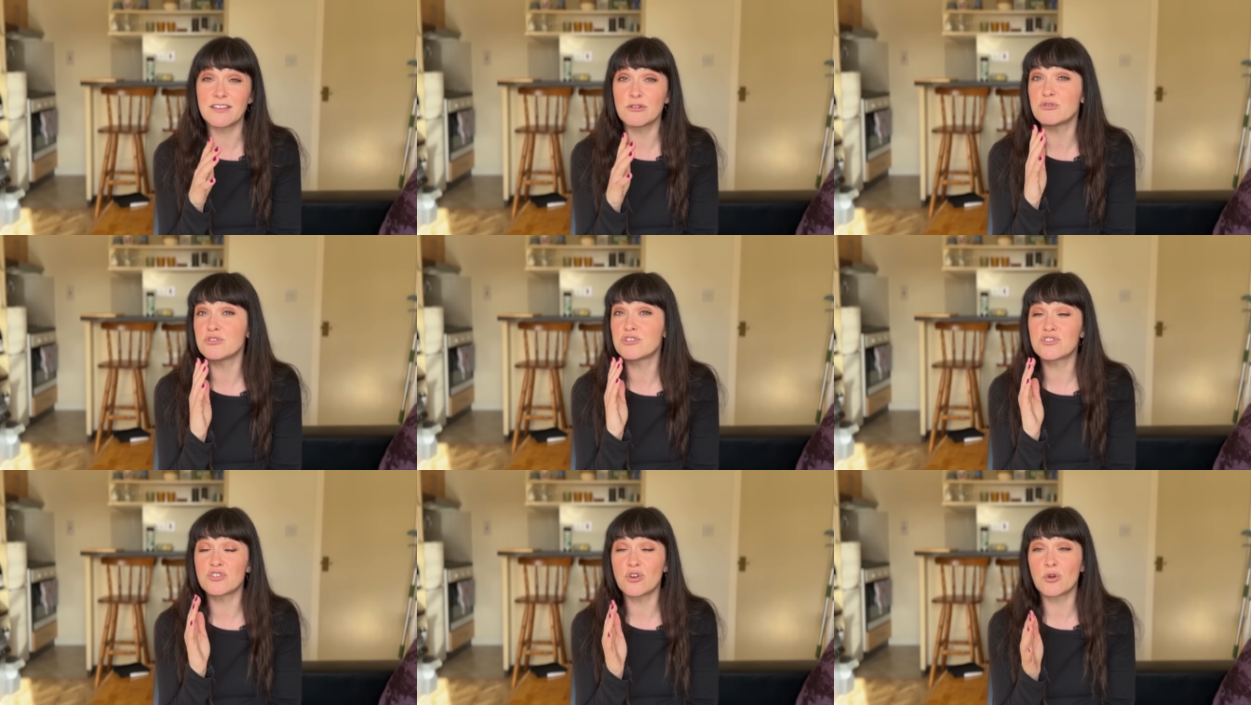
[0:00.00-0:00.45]
There
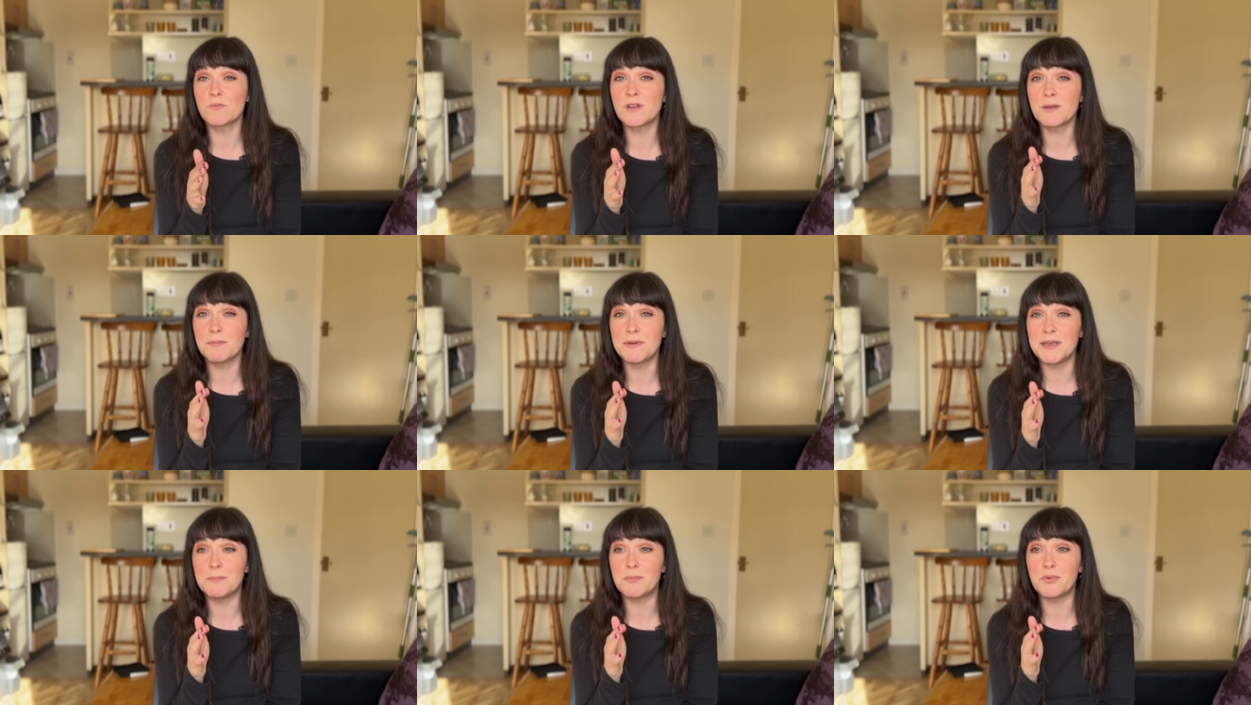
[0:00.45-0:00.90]
were so
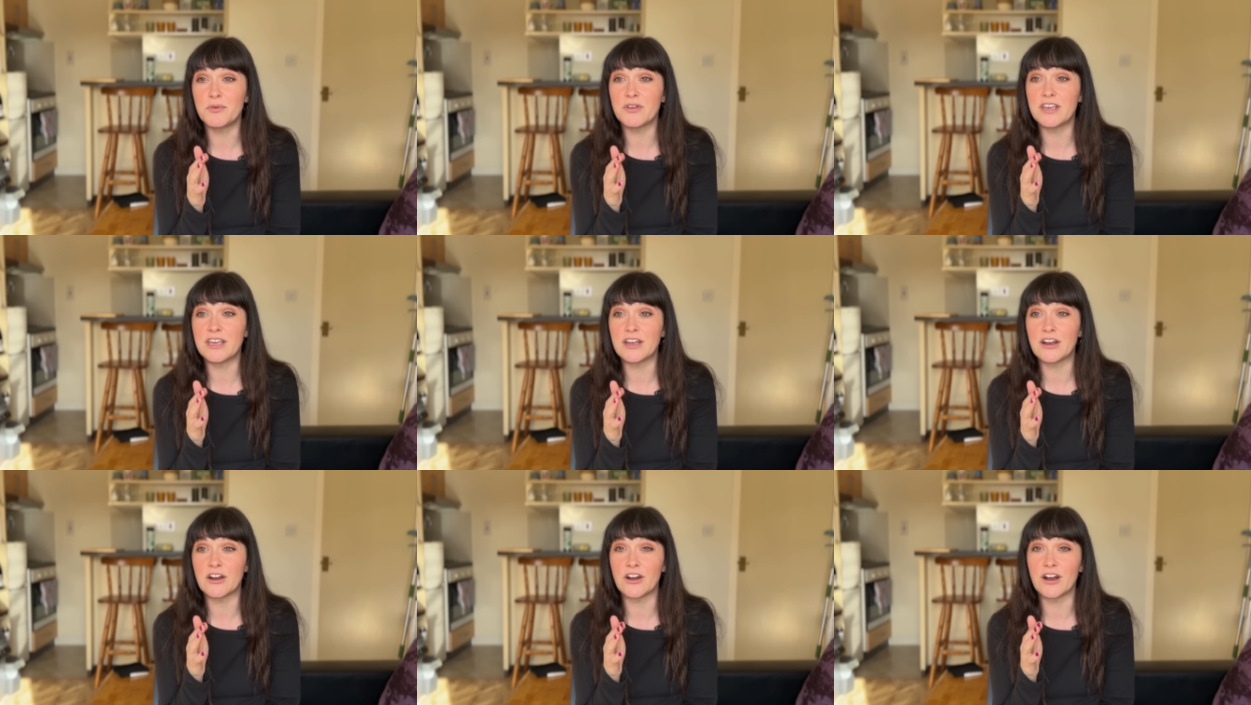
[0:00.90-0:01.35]
many people
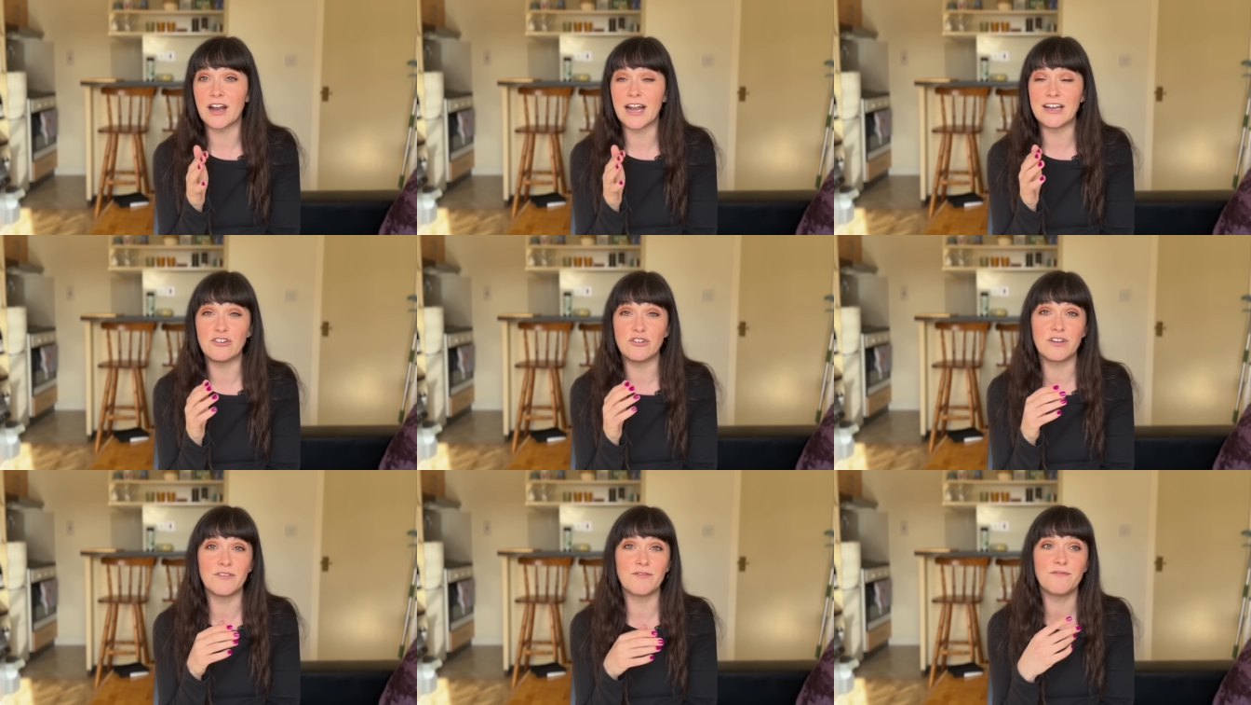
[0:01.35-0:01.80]
here
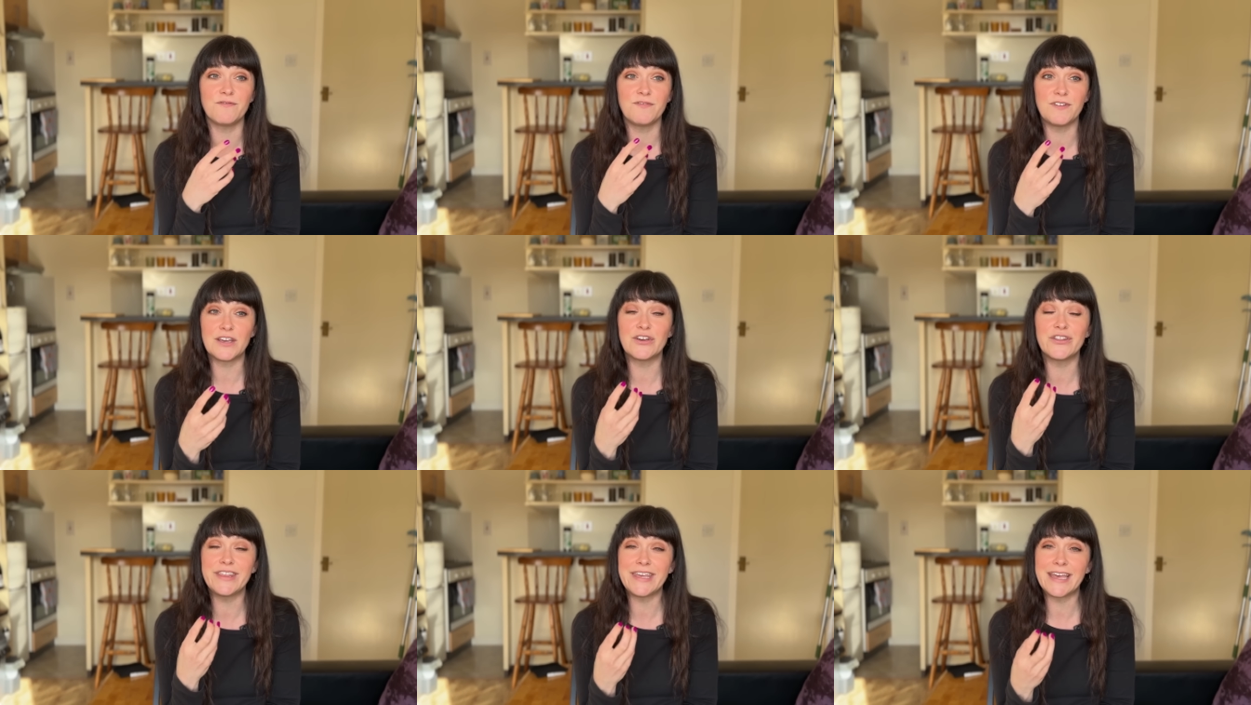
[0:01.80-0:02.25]
and you could
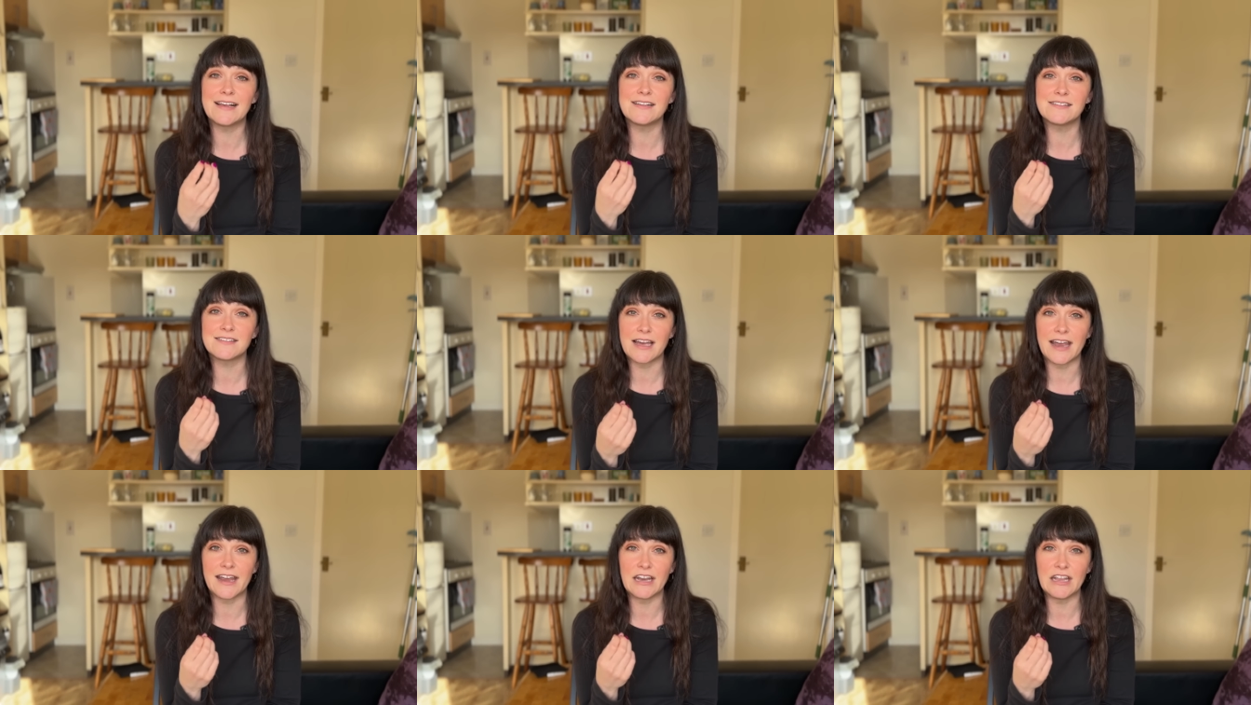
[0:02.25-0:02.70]
feel the
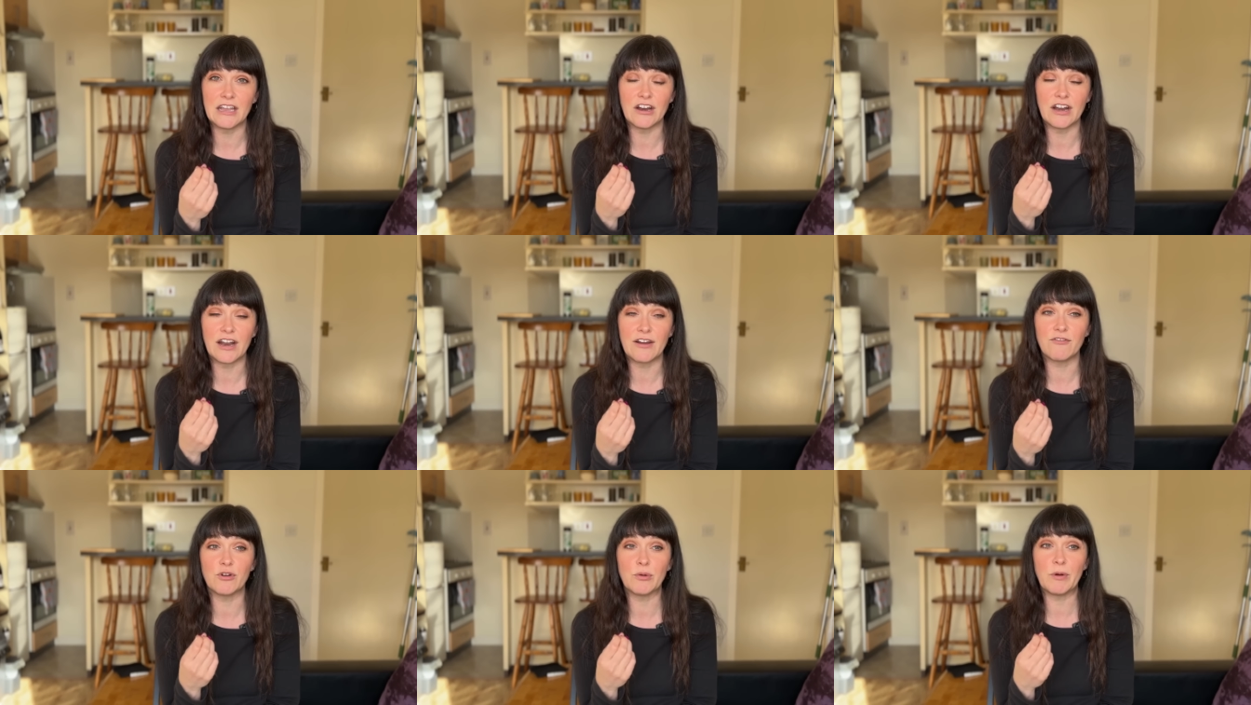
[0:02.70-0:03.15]
anxiety
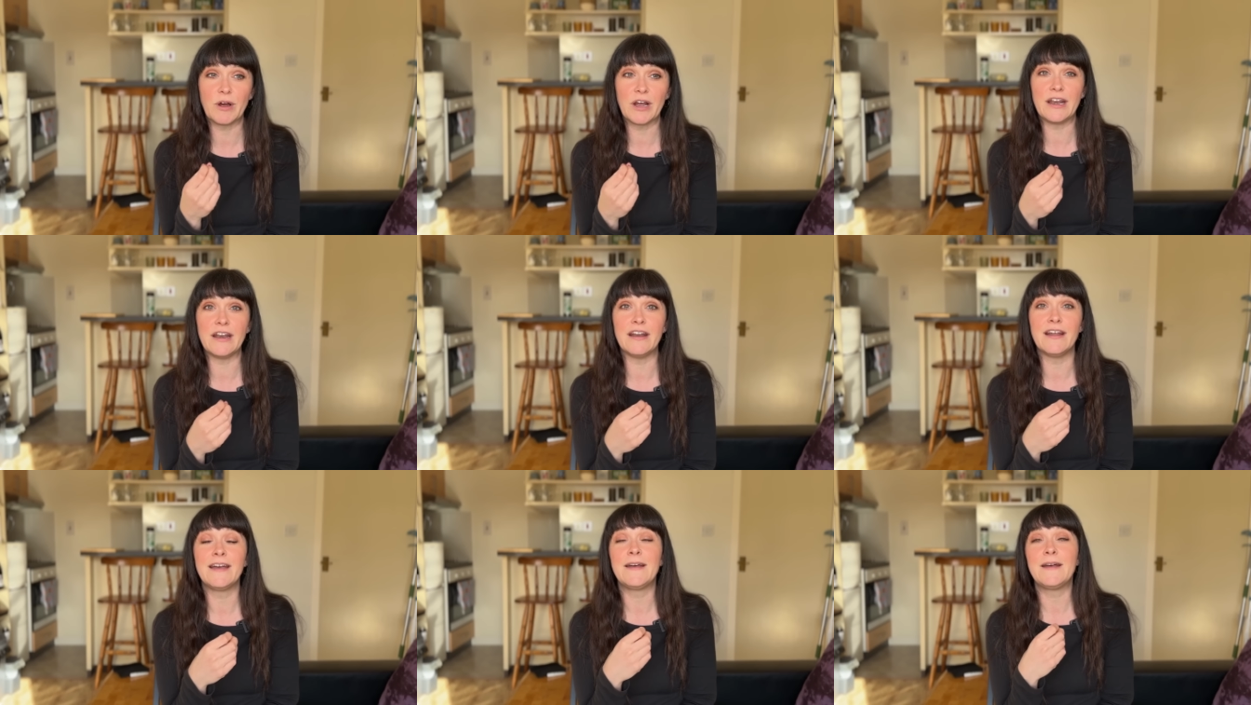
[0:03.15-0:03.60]
on
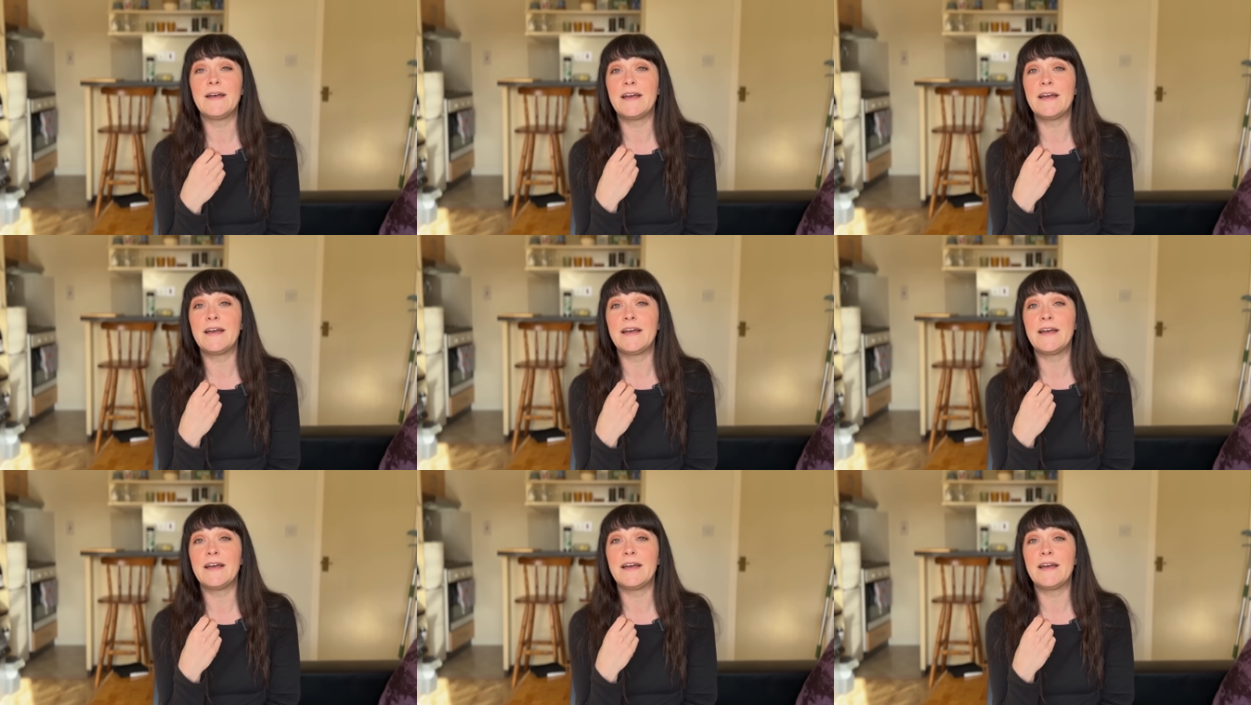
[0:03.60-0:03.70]
everyone.